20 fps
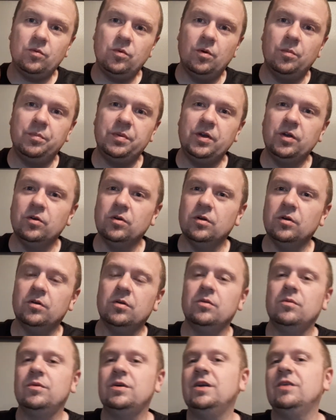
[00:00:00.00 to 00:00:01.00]
Pure
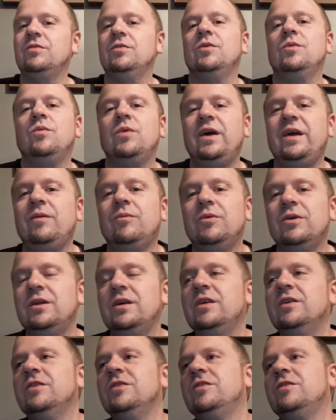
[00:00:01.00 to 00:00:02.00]
or whatever the white one
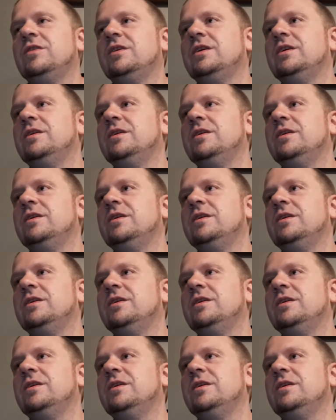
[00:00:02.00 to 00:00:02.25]
is.